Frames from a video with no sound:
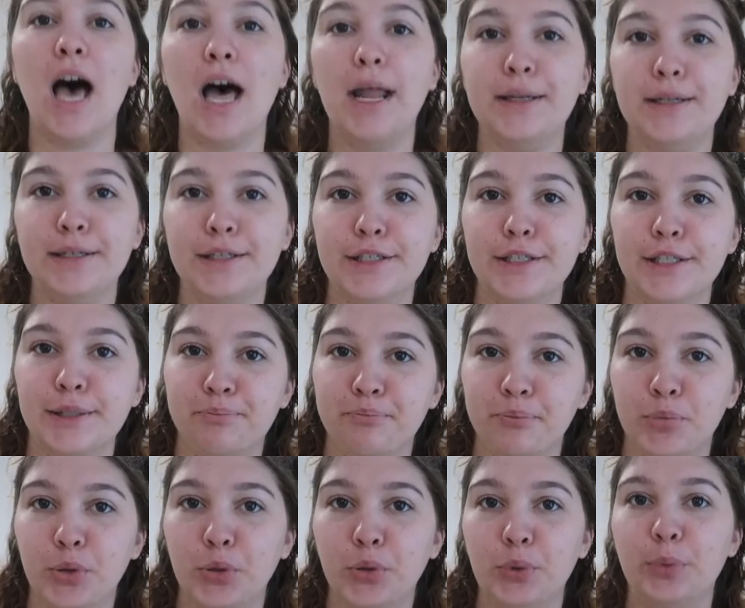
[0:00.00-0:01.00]

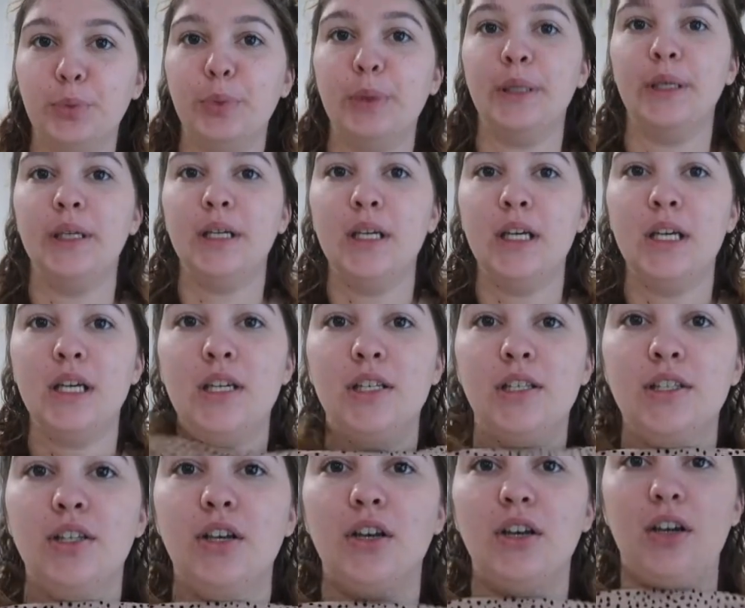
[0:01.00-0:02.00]
underboob.
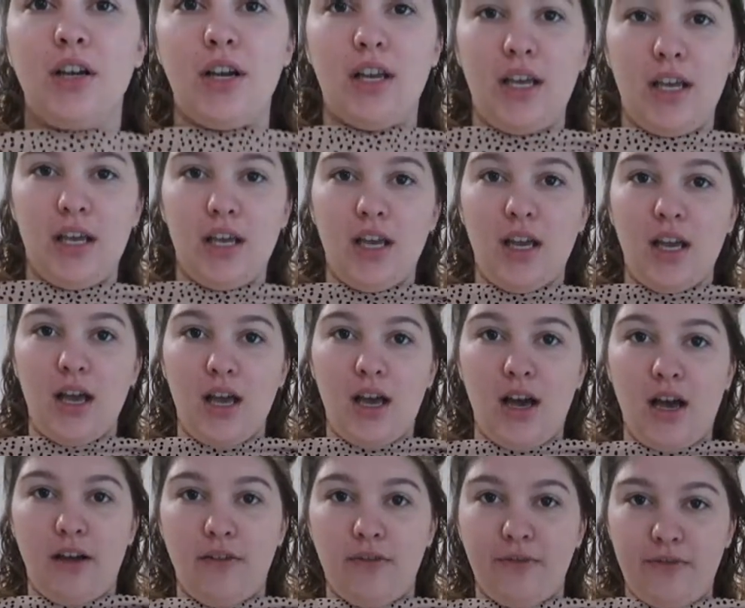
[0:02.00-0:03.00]
So
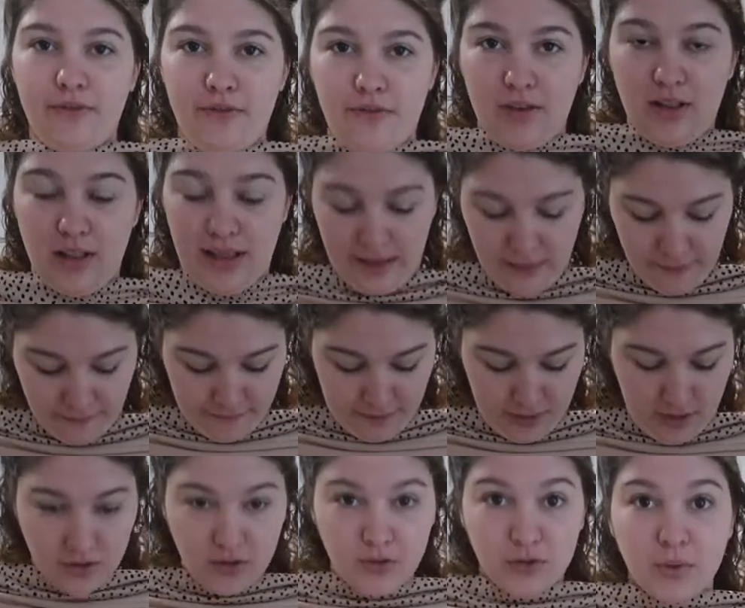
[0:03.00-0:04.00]
I've like
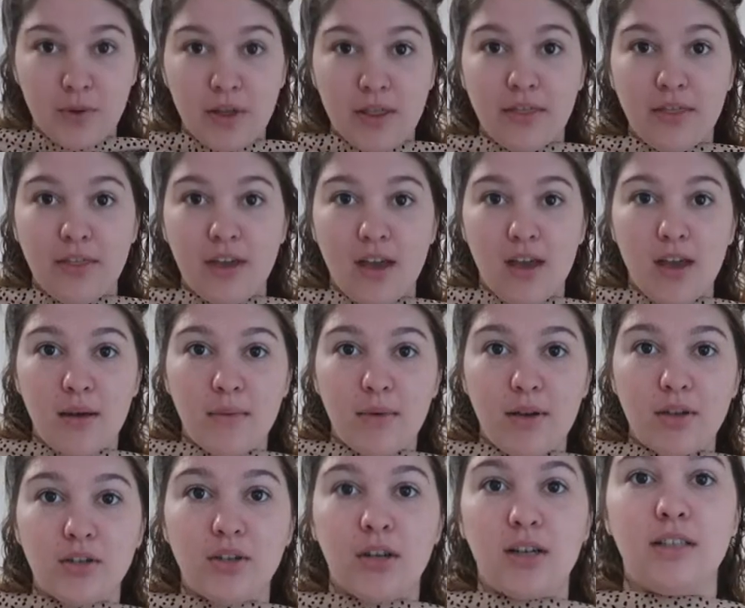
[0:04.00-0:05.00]
fiddled with them,
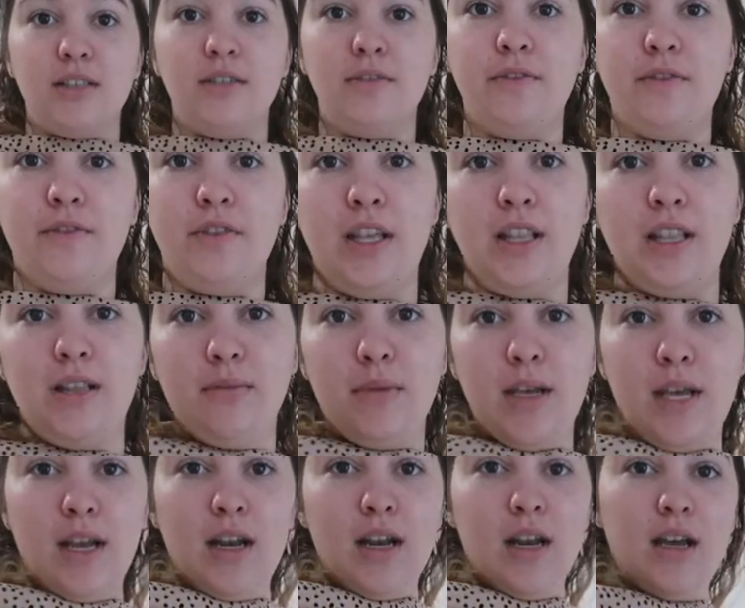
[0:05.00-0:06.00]
tried to fit them
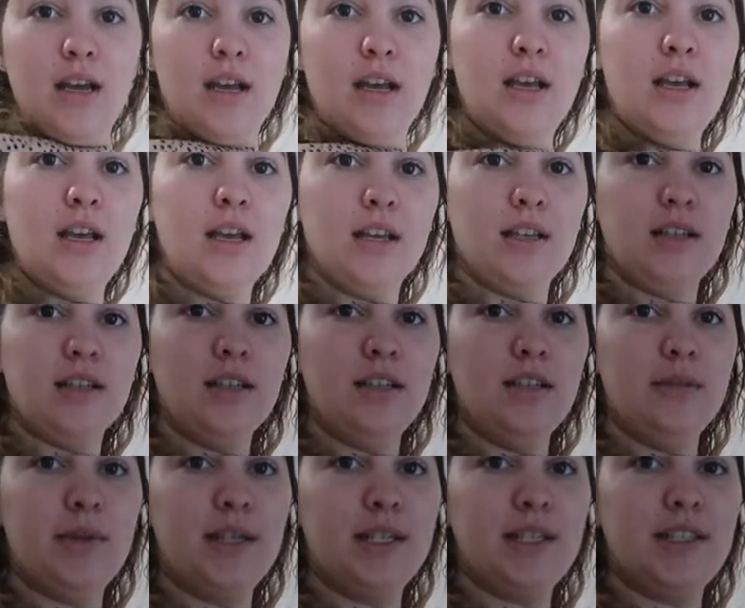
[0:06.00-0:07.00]
in. A little
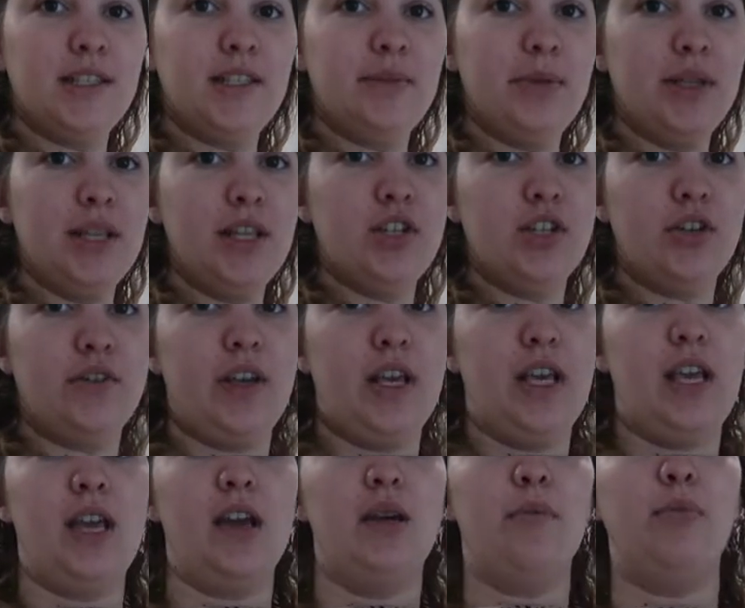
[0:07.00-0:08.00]
bit of spillage over
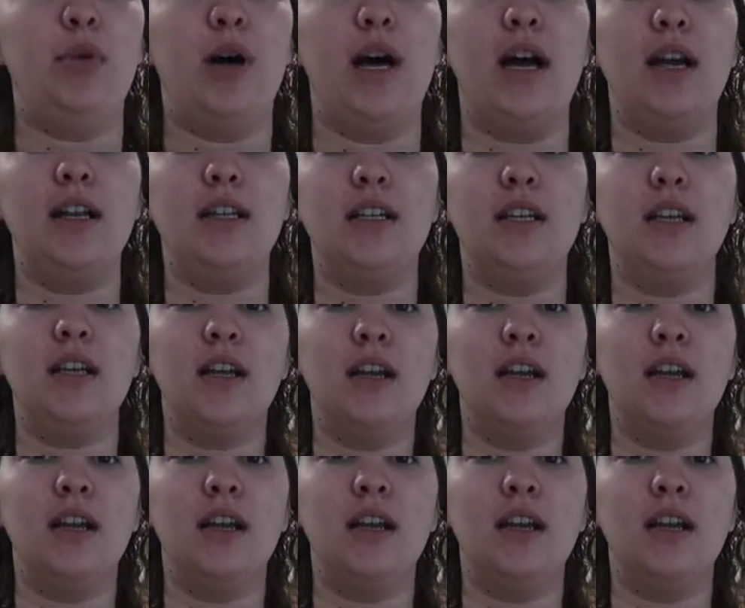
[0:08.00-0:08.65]
here, but